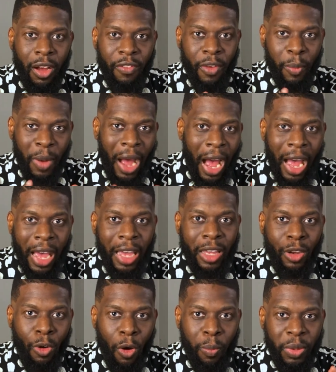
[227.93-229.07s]
of a pie
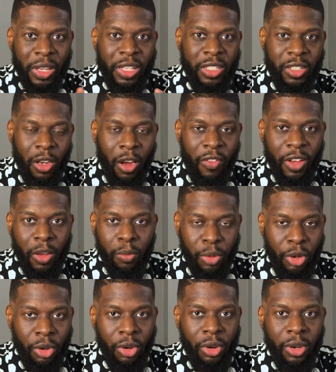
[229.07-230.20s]
or a piece of a
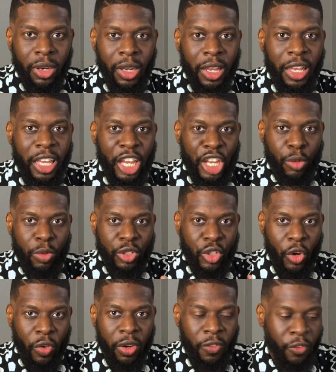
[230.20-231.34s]
computer and you
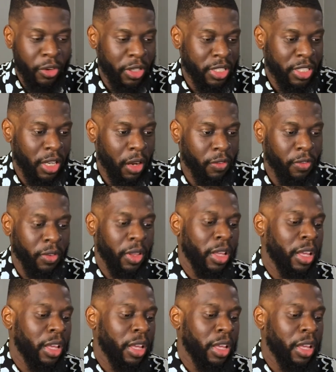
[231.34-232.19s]
reserve it for yourself.